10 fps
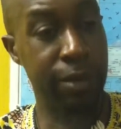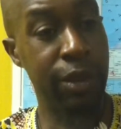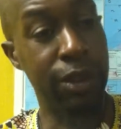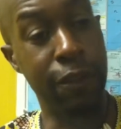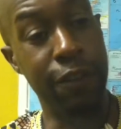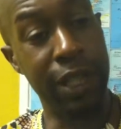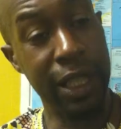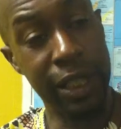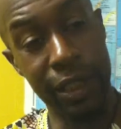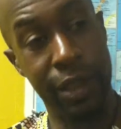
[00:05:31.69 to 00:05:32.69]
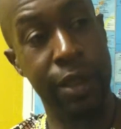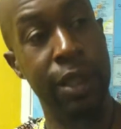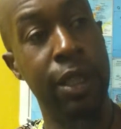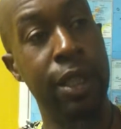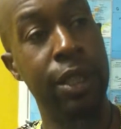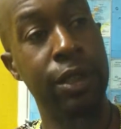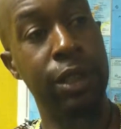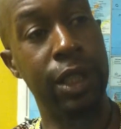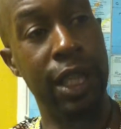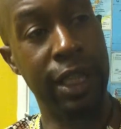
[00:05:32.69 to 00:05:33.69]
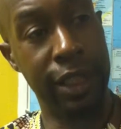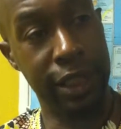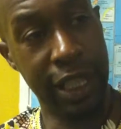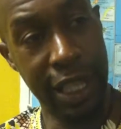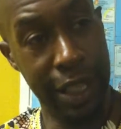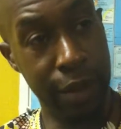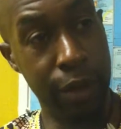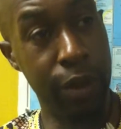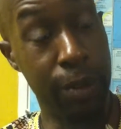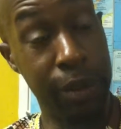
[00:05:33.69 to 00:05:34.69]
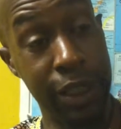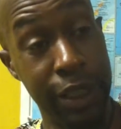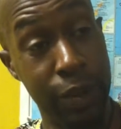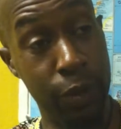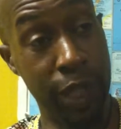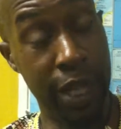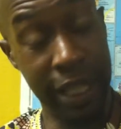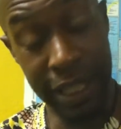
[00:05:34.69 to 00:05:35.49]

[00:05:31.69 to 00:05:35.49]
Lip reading: So for us to understand the position we are